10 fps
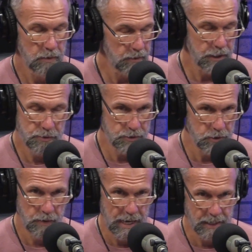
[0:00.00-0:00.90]
Leaders
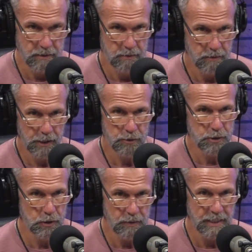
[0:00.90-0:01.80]
do act. Leaders
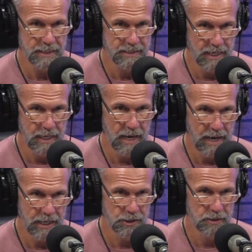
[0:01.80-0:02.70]
do need to take
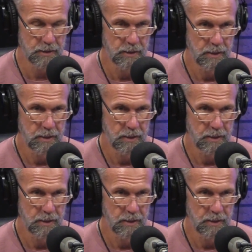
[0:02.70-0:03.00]
action,